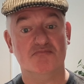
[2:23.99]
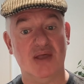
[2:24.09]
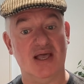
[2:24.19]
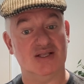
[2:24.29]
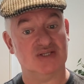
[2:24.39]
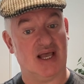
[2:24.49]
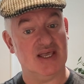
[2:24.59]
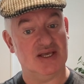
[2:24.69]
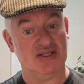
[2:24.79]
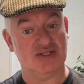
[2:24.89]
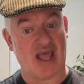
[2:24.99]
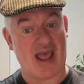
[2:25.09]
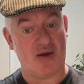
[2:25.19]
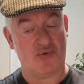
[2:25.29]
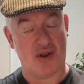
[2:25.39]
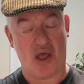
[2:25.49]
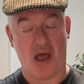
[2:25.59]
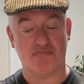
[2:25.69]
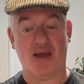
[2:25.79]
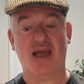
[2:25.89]
being taken down
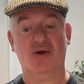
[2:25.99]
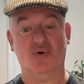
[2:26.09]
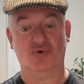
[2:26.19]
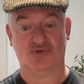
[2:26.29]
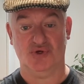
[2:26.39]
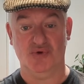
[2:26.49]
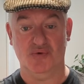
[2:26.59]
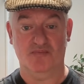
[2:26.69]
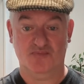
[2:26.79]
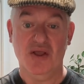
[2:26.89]
a peg or two.